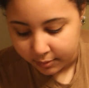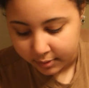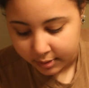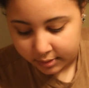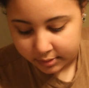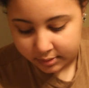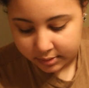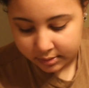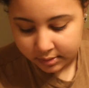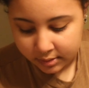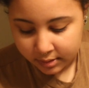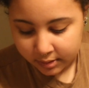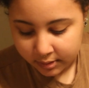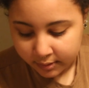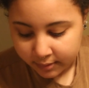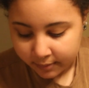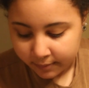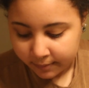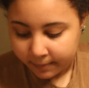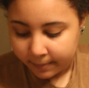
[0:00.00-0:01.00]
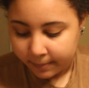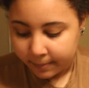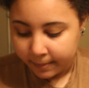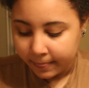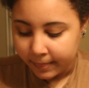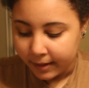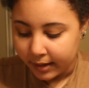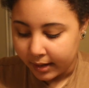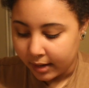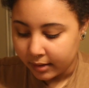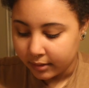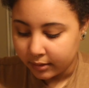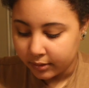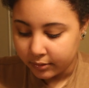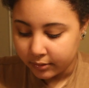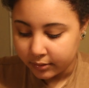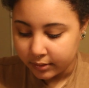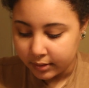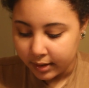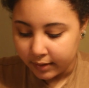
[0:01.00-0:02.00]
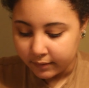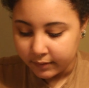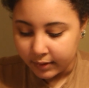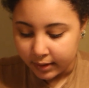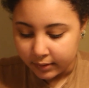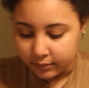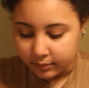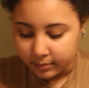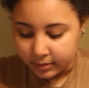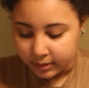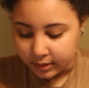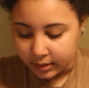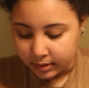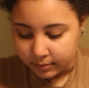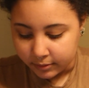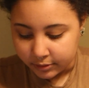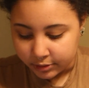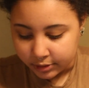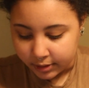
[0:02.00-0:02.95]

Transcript: was. Like I literally have not even been keeping